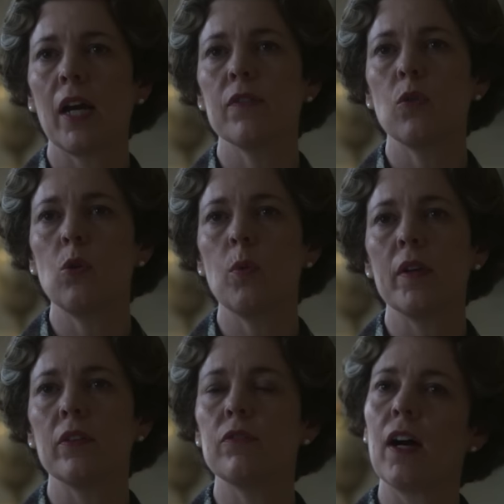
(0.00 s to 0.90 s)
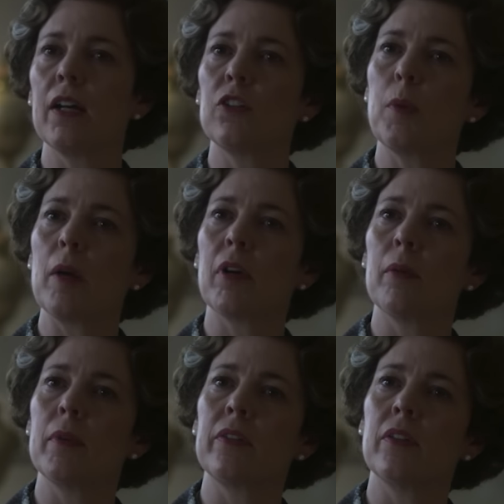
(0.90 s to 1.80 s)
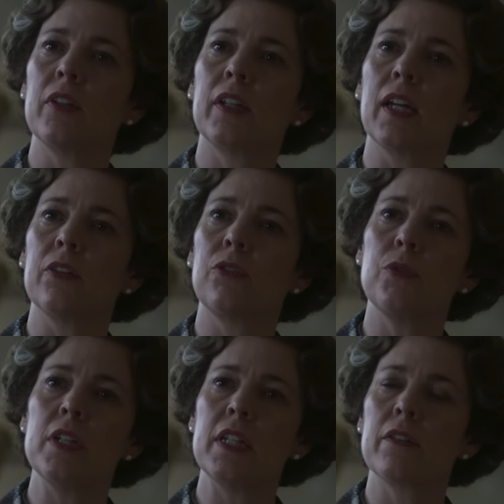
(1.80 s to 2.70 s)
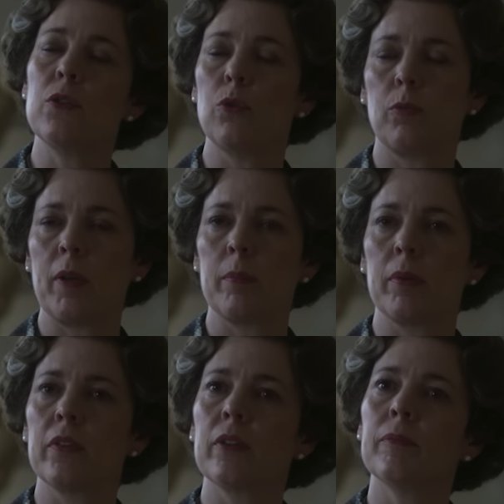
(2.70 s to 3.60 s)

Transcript: I've always advised my Prime Ministers against reading the newspapers.